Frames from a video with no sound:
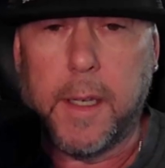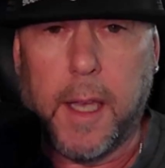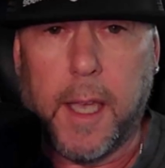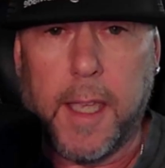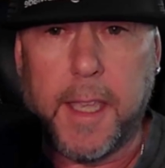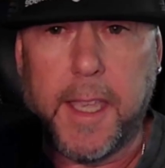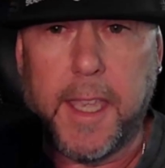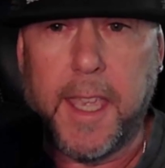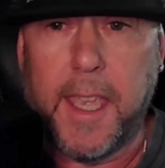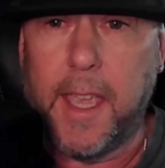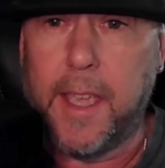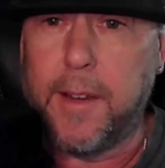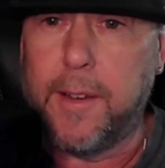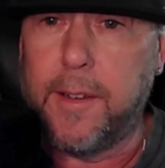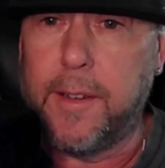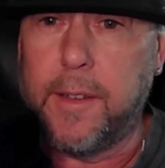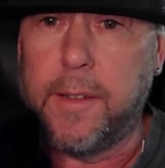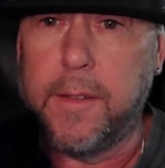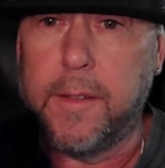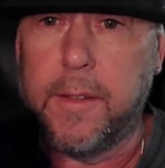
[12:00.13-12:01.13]
I can't
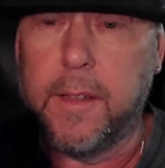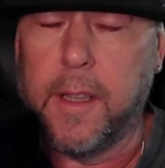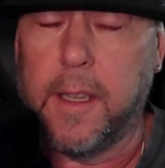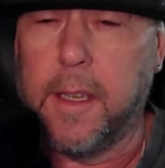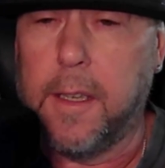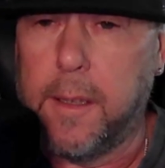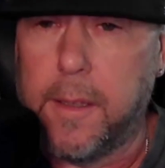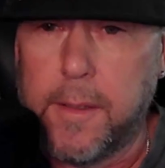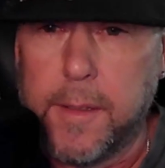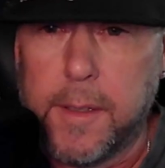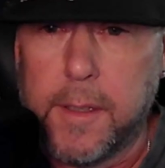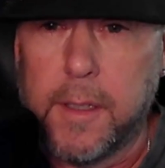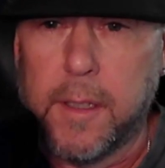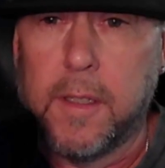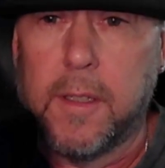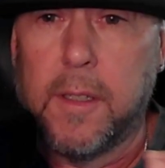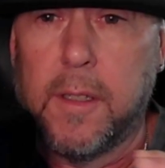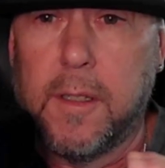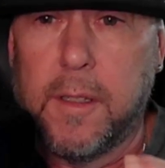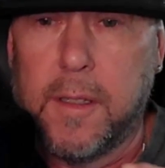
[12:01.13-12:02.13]

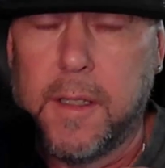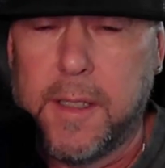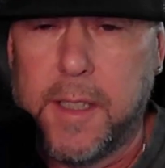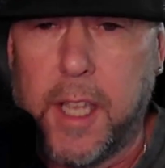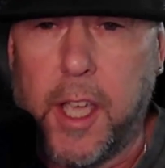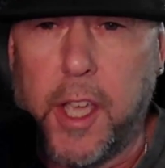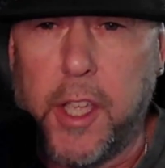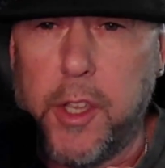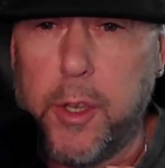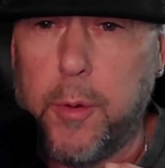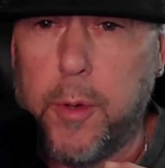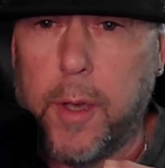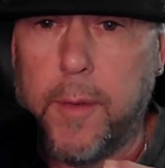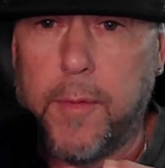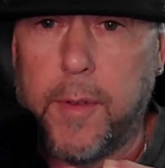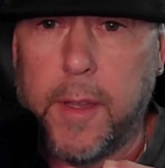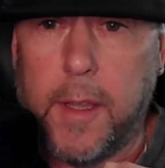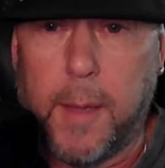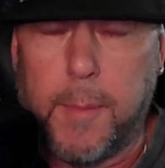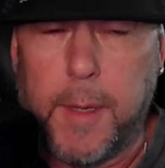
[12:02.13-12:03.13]
tell you
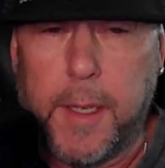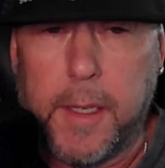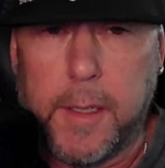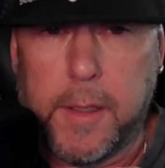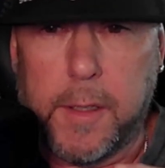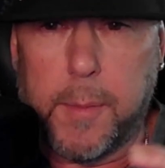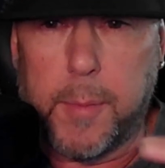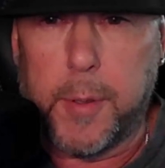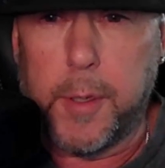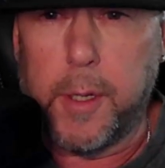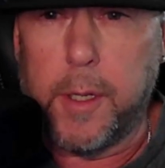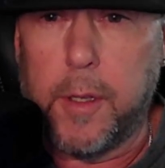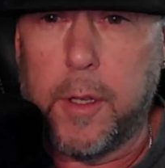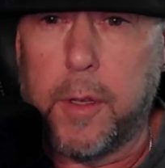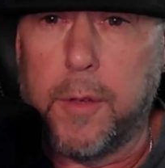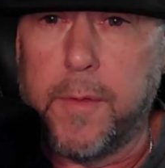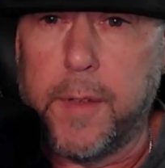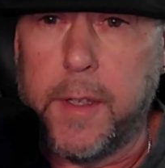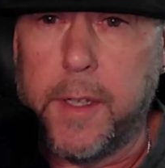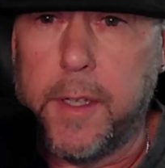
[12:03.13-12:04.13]
it's a pretty
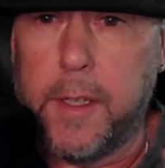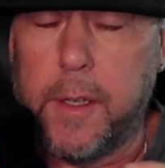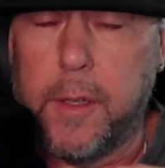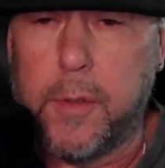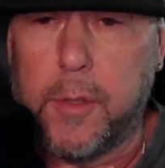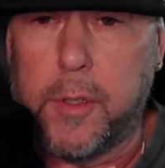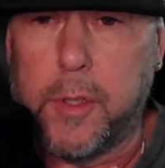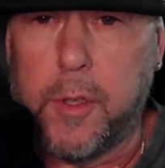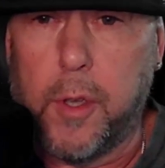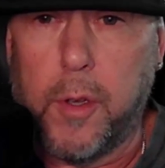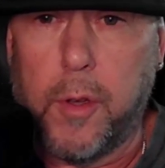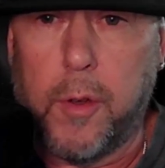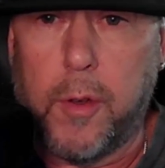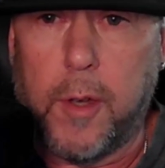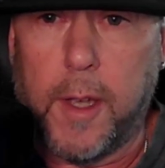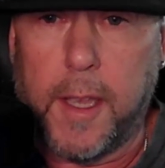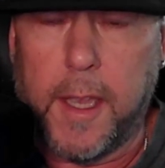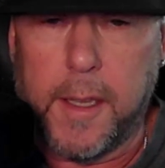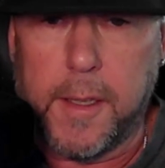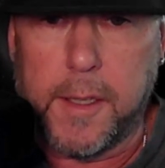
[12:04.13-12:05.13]
long video, so
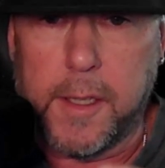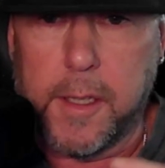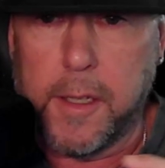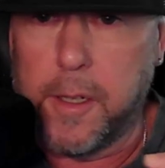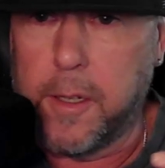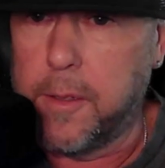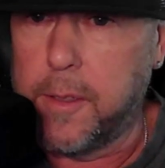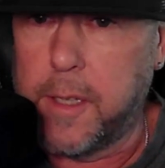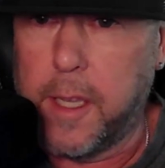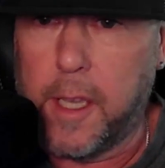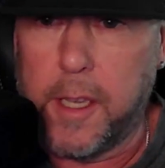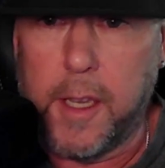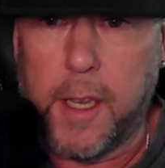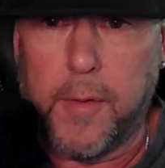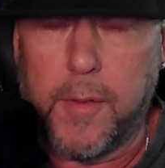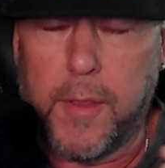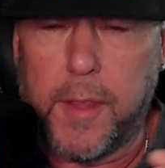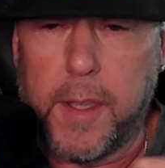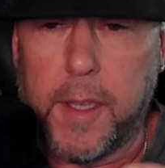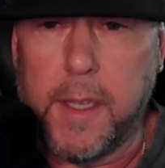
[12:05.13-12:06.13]
I can't sit here and tell you
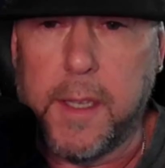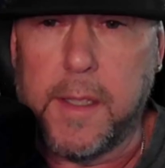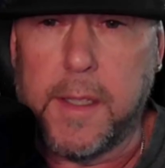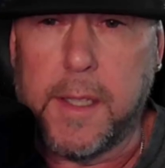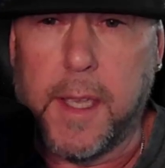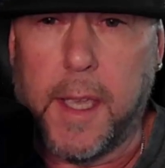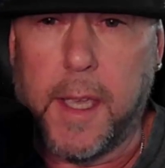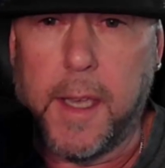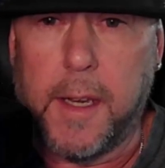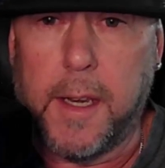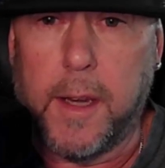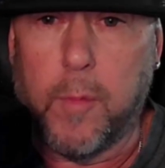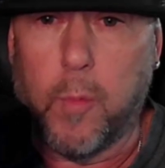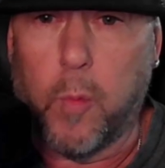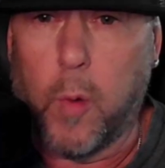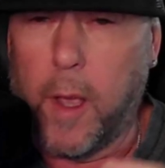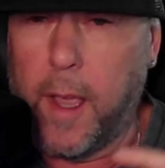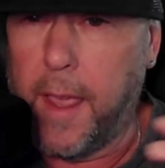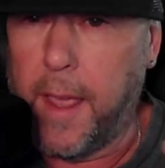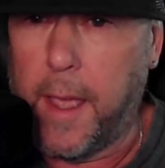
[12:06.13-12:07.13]
everything he said and
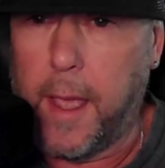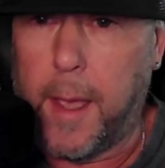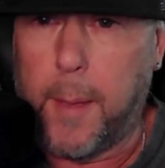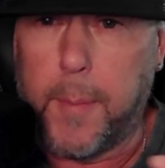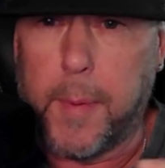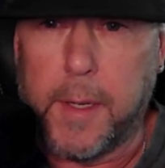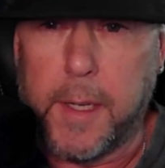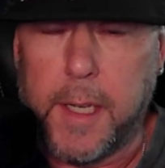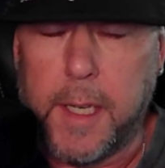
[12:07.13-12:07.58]
why it happened.